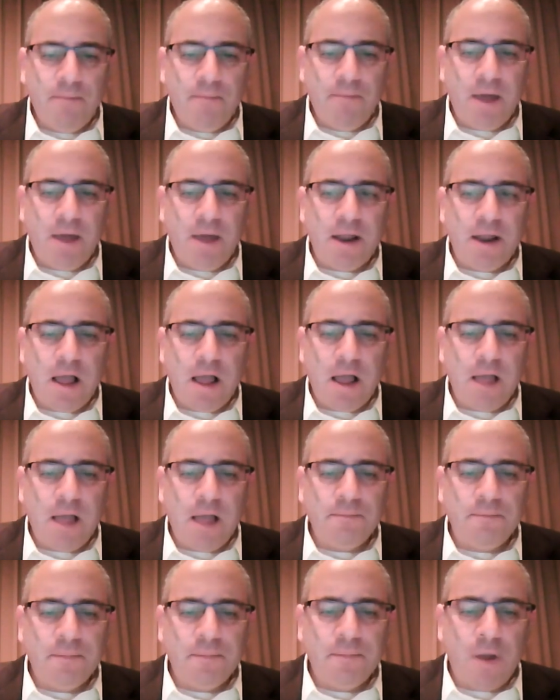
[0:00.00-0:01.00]
but
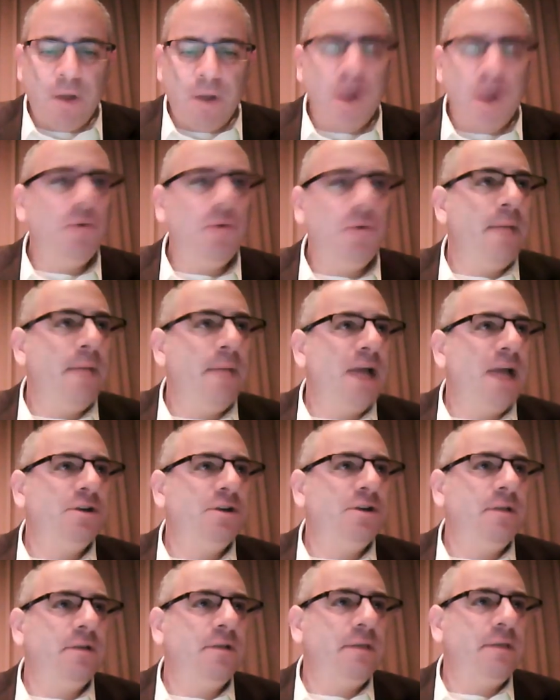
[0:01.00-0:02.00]
hard to
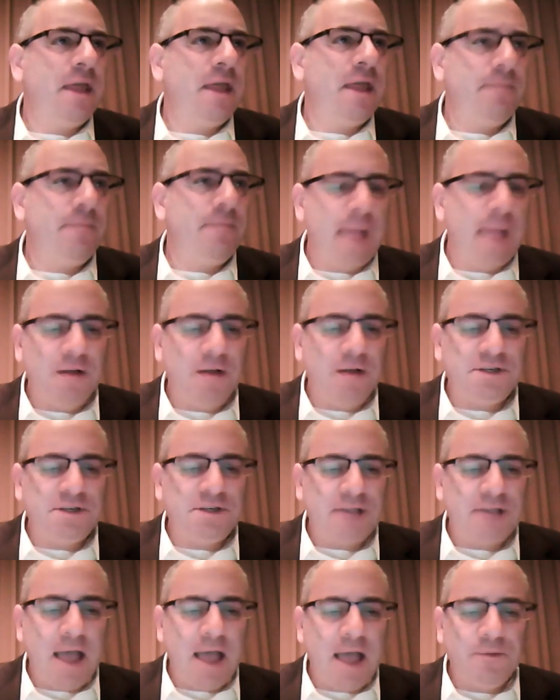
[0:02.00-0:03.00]
imagine that it
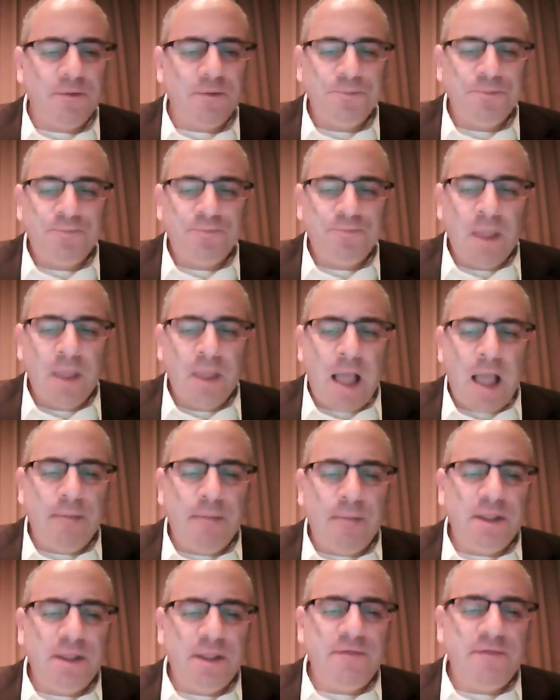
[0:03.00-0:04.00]
balances out. I
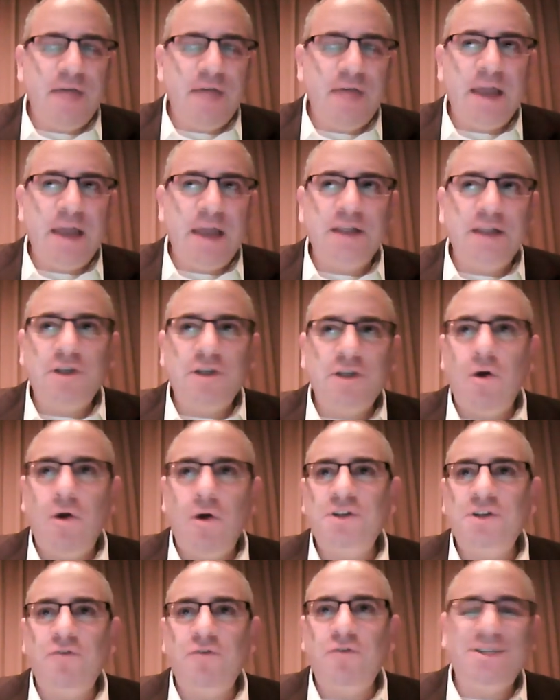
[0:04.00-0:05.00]
believe that it has
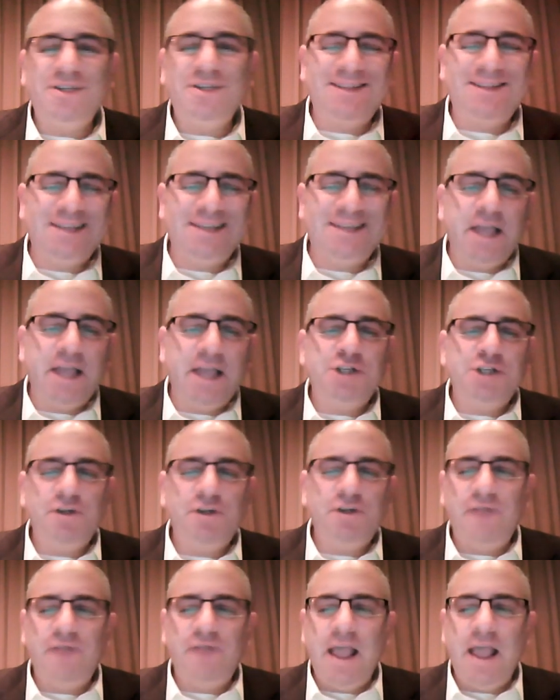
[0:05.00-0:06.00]
caused a
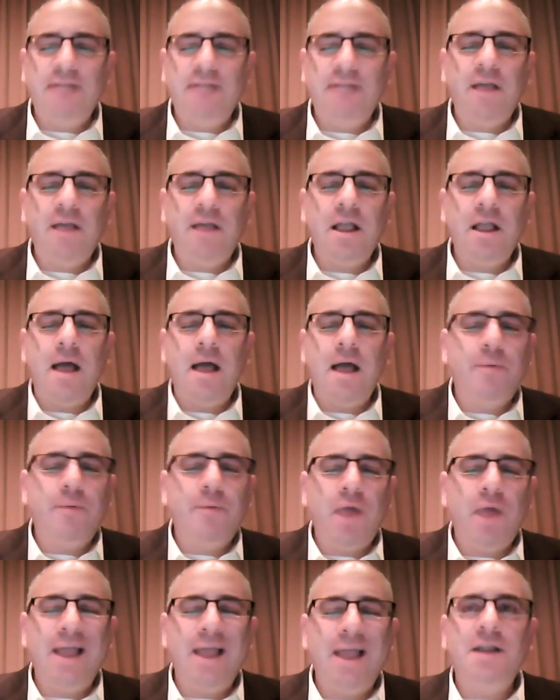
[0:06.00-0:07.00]
crystallization of an
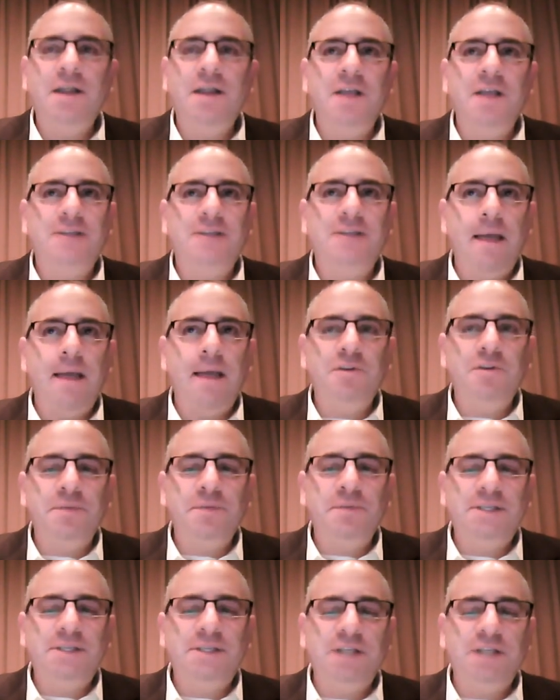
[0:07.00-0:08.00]
anti-copyright,
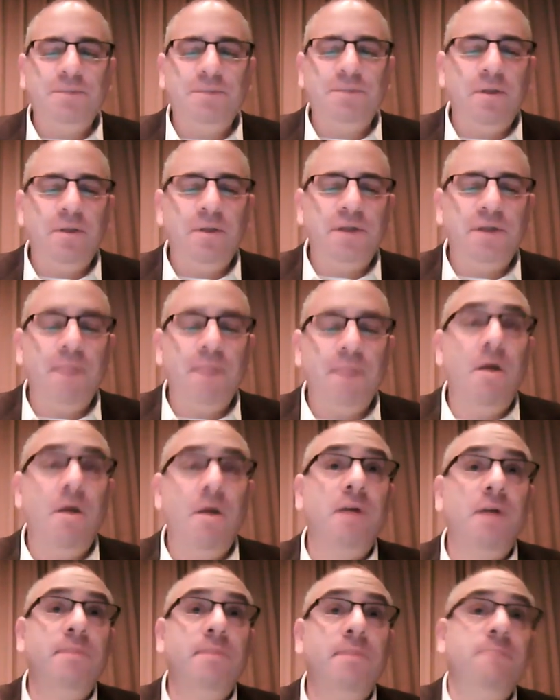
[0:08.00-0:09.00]
anti-establishment sensibility
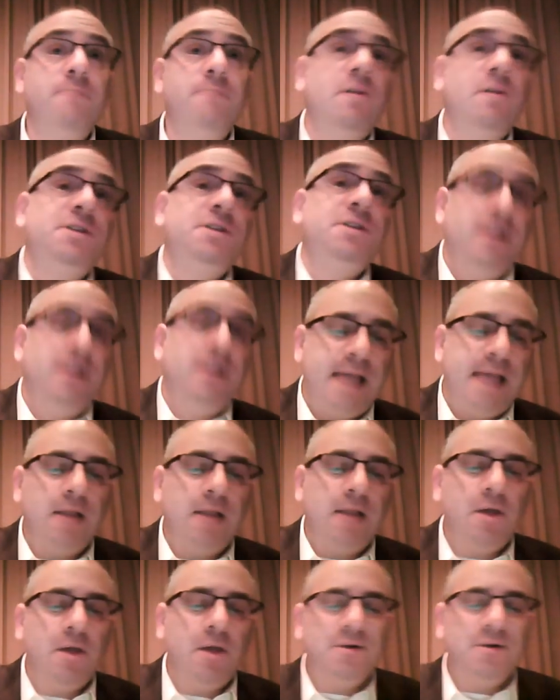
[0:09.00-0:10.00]
among the militant
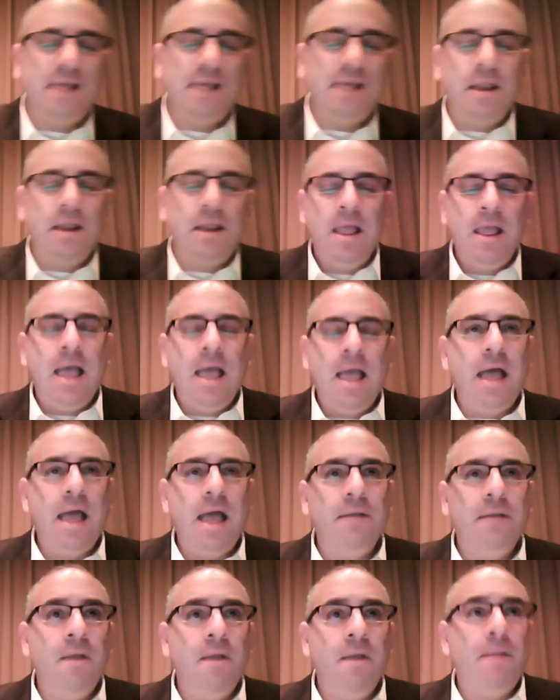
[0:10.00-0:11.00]
downloaders,
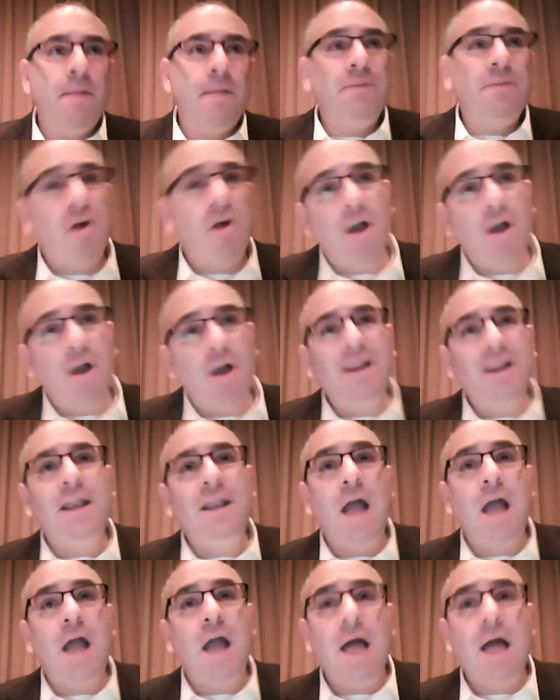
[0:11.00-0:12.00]
and by
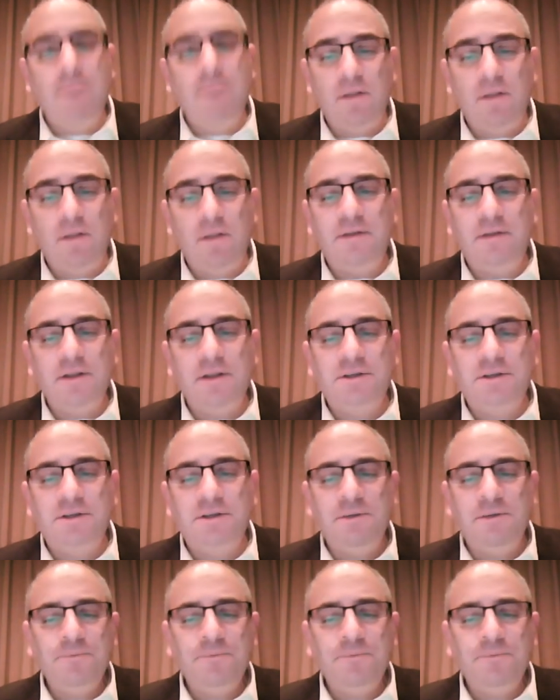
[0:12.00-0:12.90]
targeting non-militants